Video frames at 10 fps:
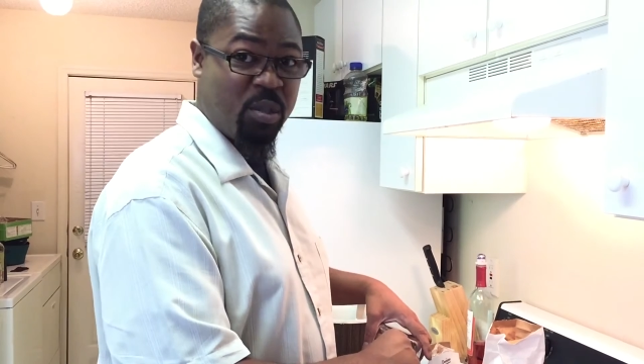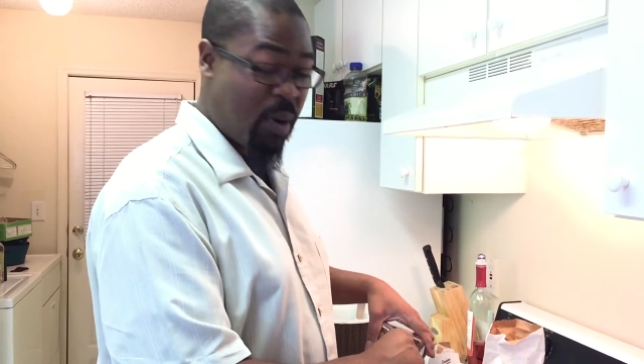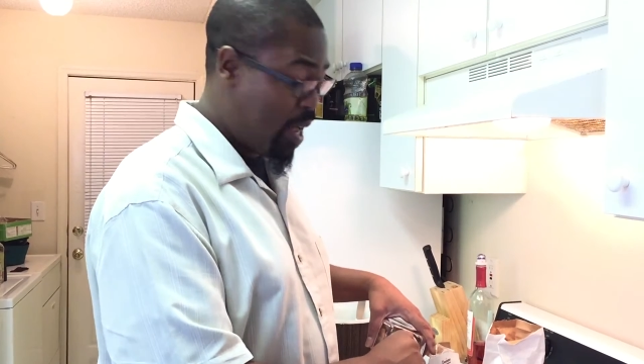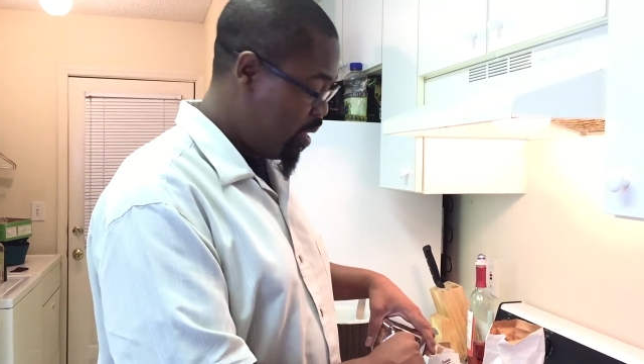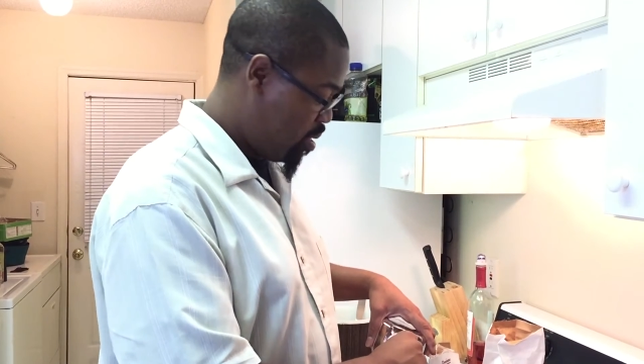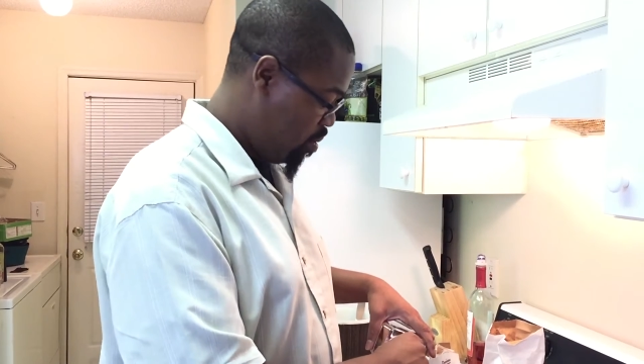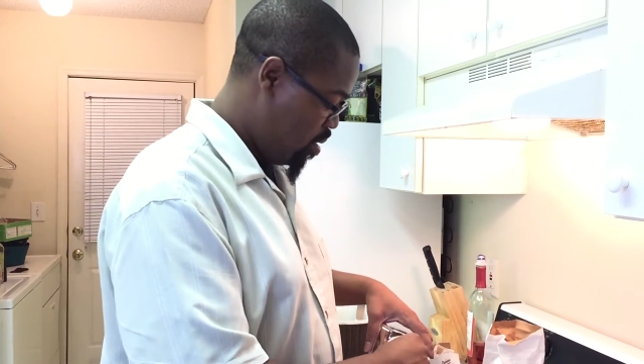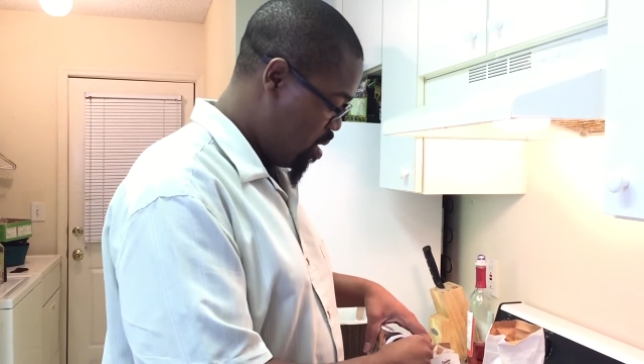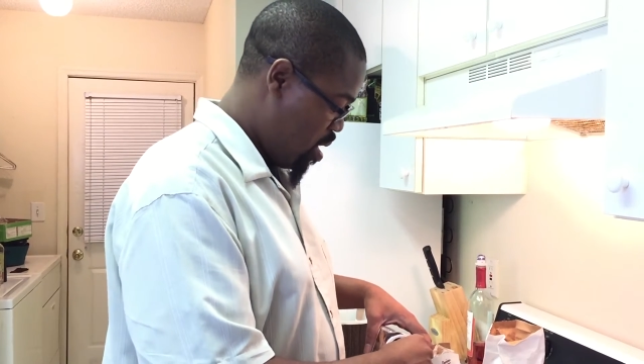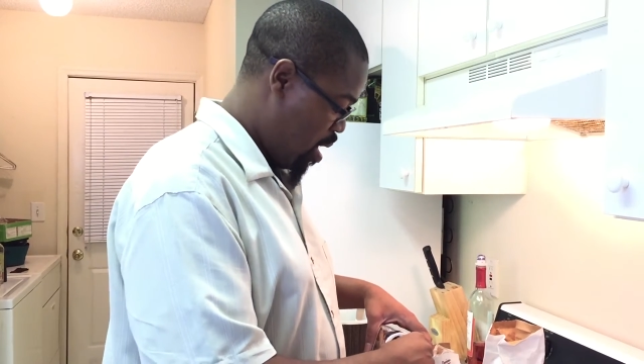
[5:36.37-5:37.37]
spice,
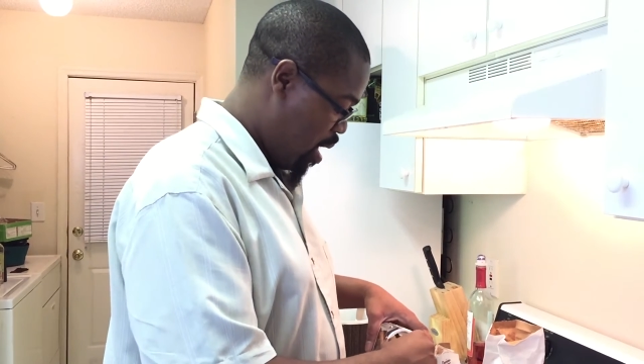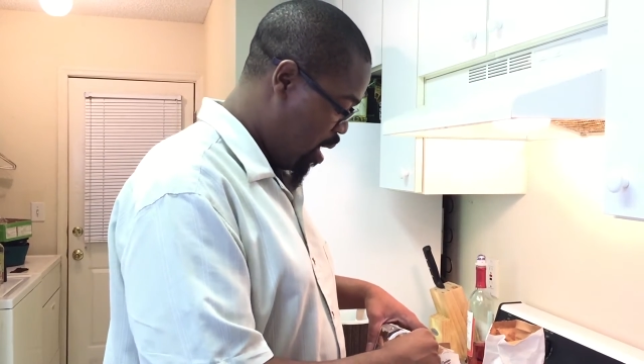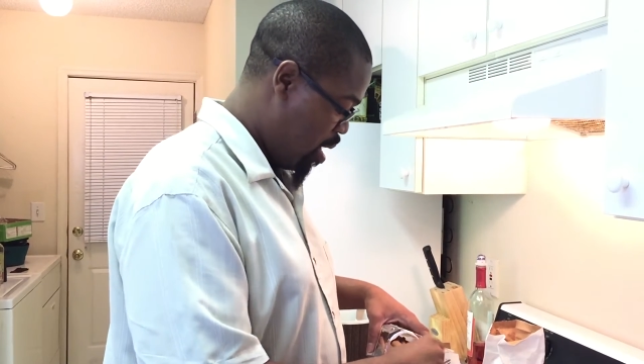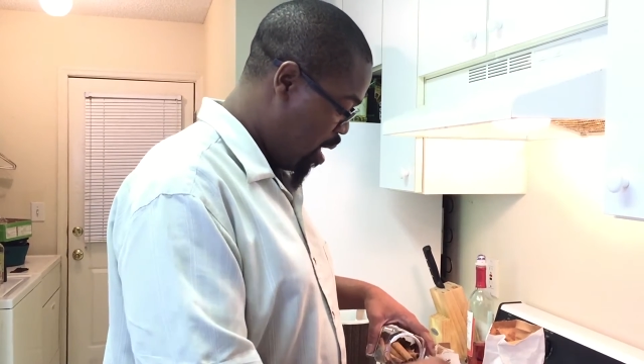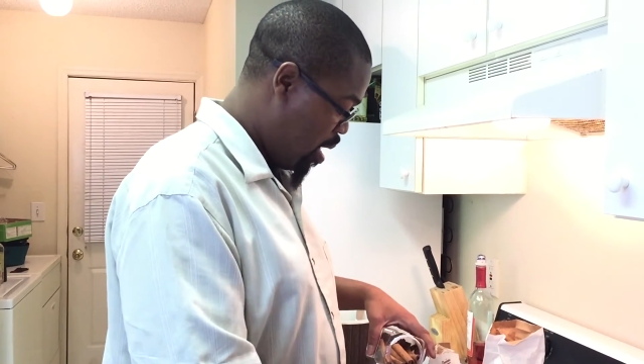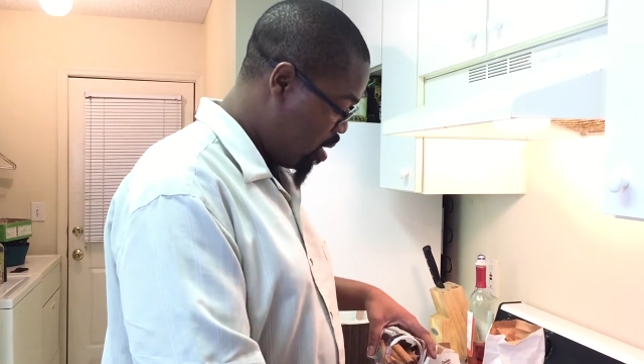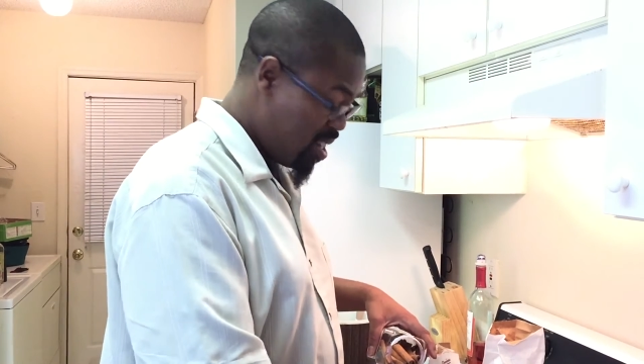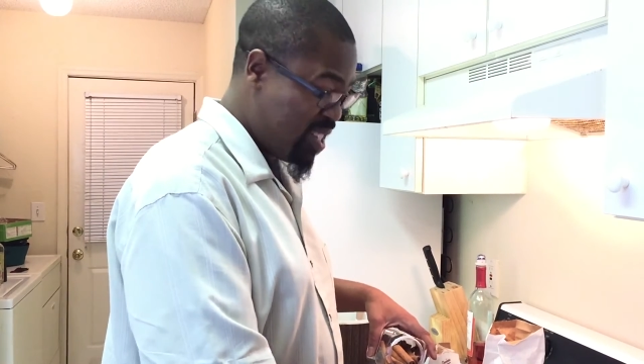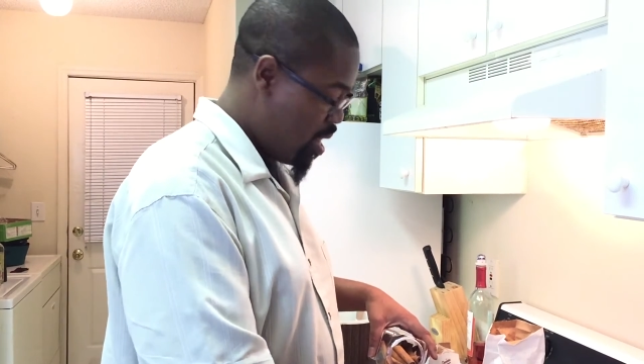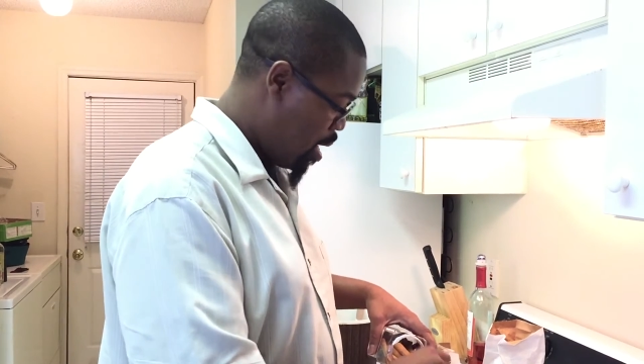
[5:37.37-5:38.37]
and
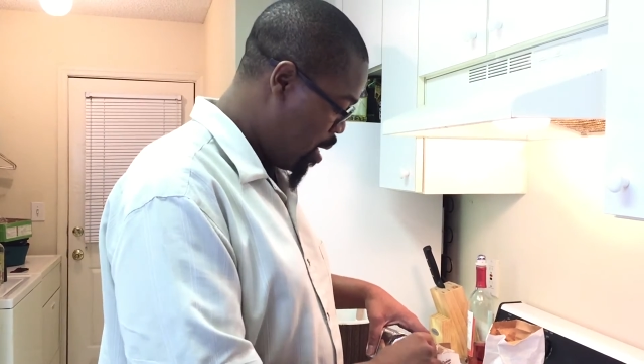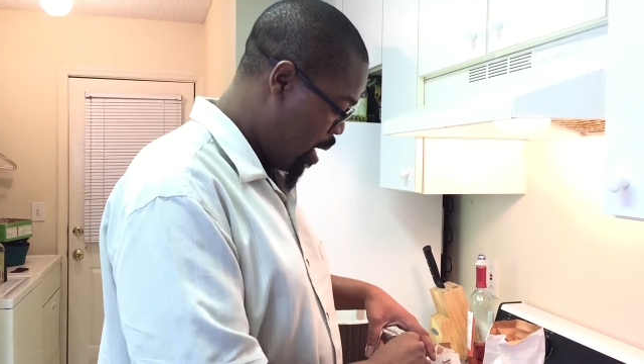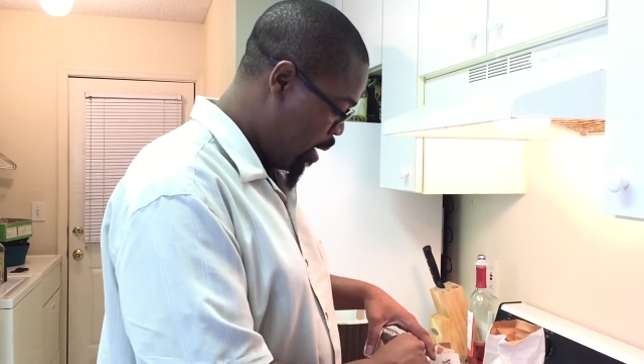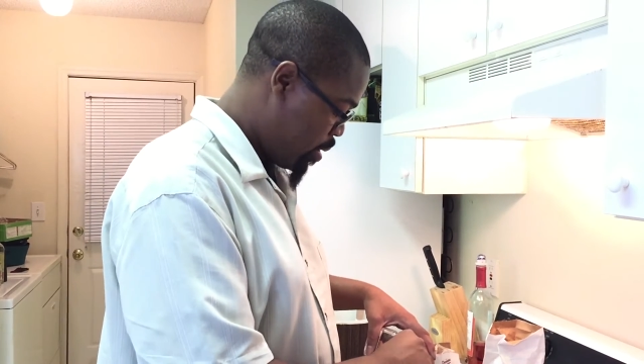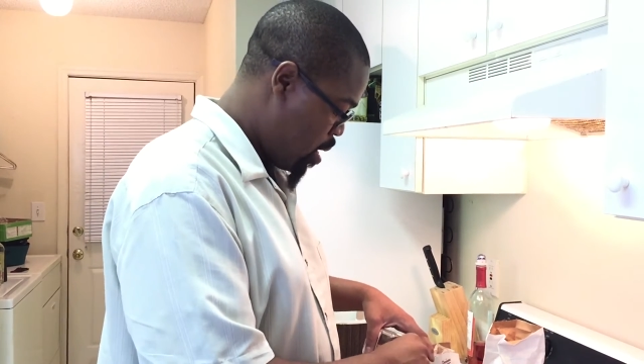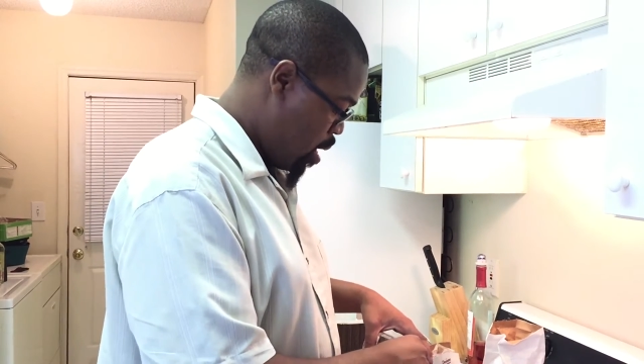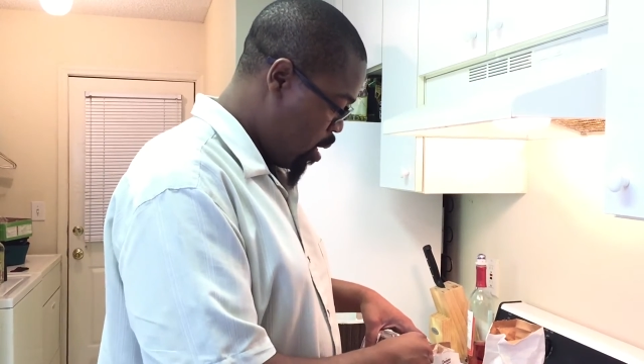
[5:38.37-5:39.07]
that's not nice.